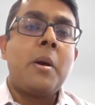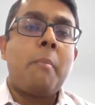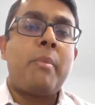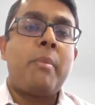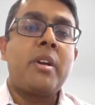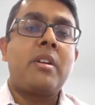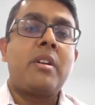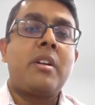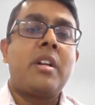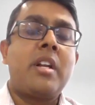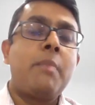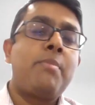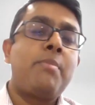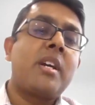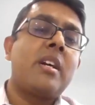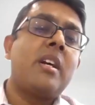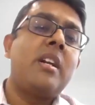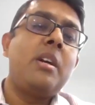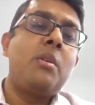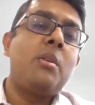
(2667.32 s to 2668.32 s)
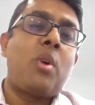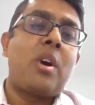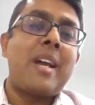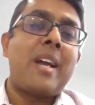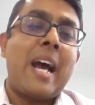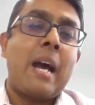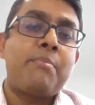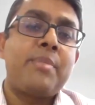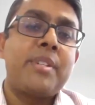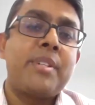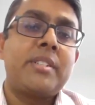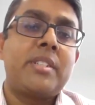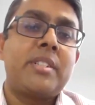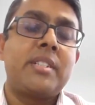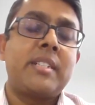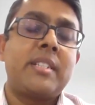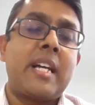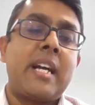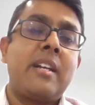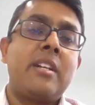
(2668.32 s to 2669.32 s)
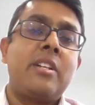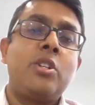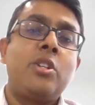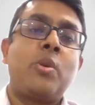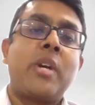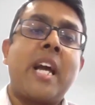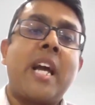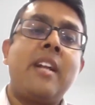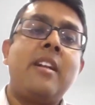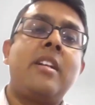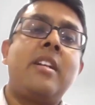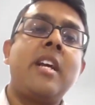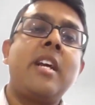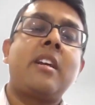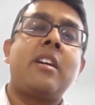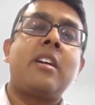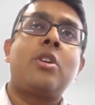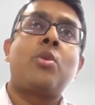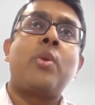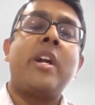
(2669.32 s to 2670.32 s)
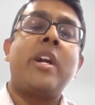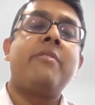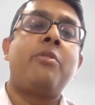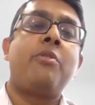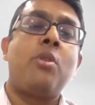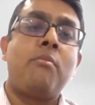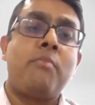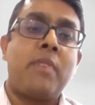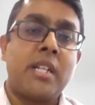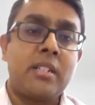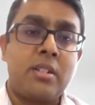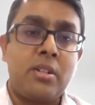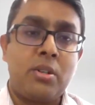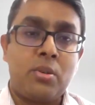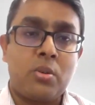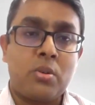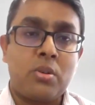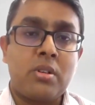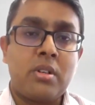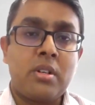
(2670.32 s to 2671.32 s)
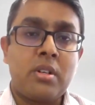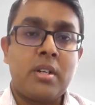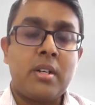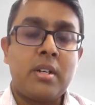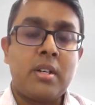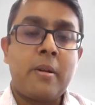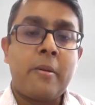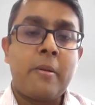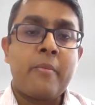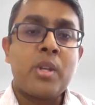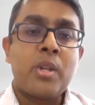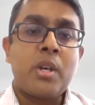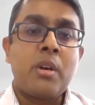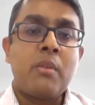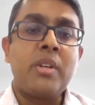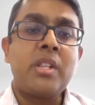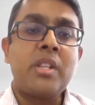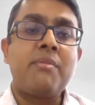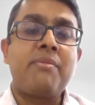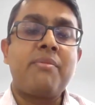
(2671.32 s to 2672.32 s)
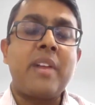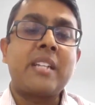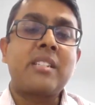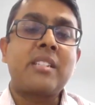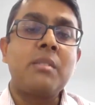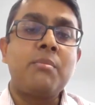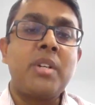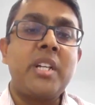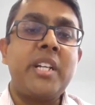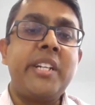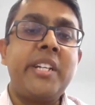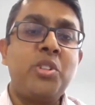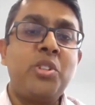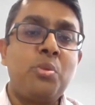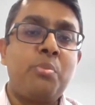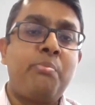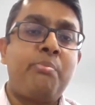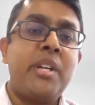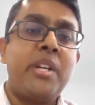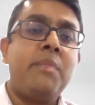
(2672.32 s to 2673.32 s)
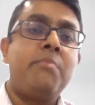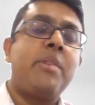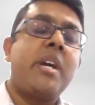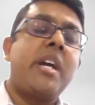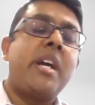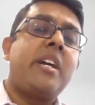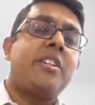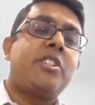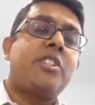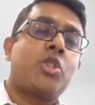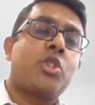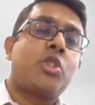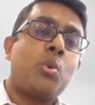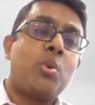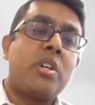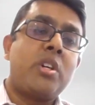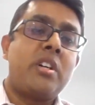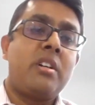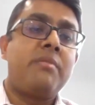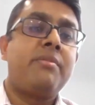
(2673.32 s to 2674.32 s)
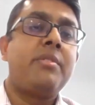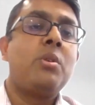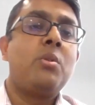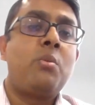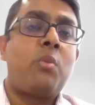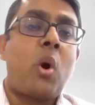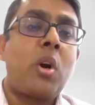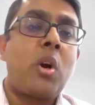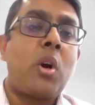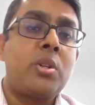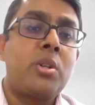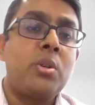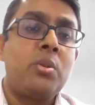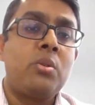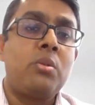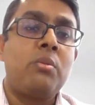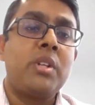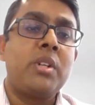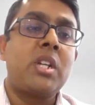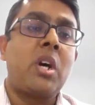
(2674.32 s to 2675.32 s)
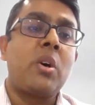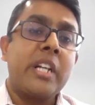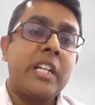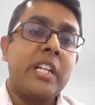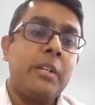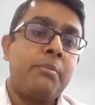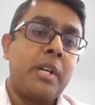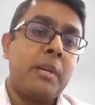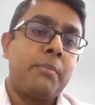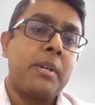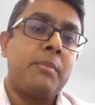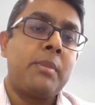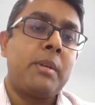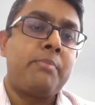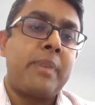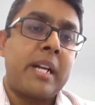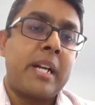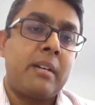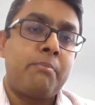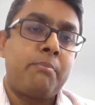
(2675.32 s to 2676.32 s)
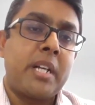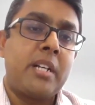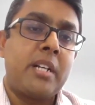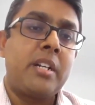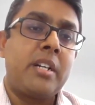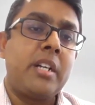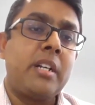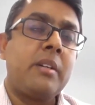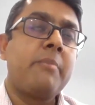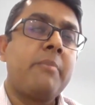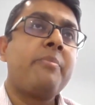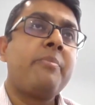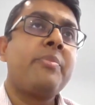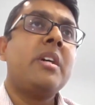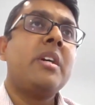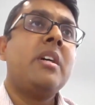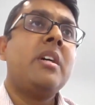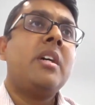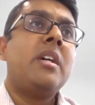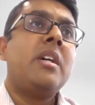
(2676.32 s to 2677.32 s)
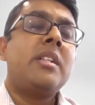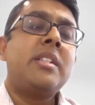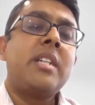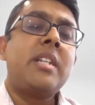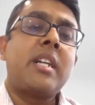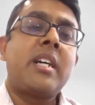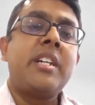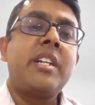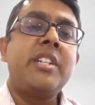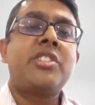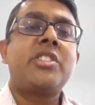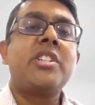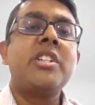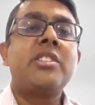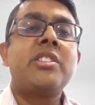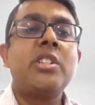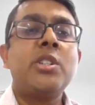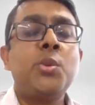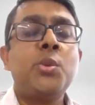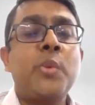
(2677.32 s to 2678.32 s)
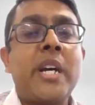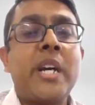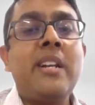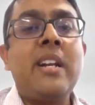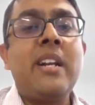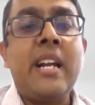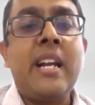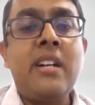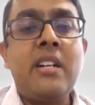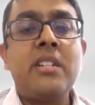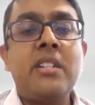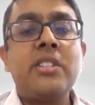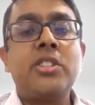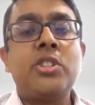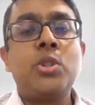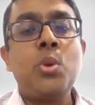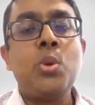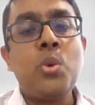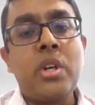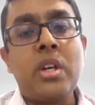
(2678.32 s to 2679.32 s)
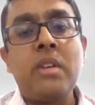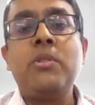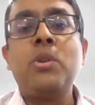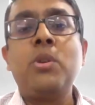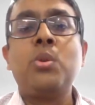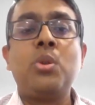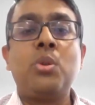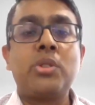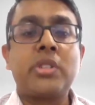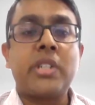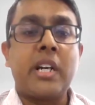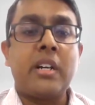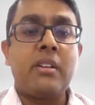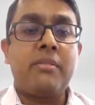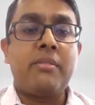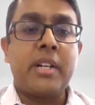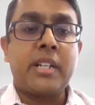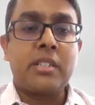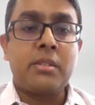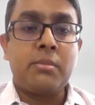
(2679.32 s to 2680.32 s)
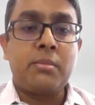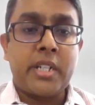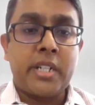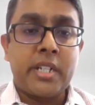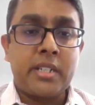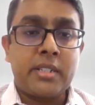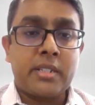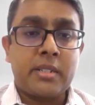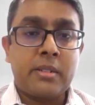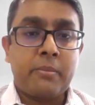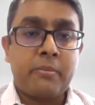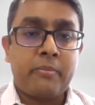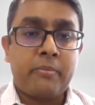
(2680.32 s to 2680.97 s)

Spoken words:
But typically what happens is that you can take a 24-month loan with the flexibility to prepay it sooner if you want to, without any prepayment penalty. There are instances when lenders do give you those kind of flexibilities.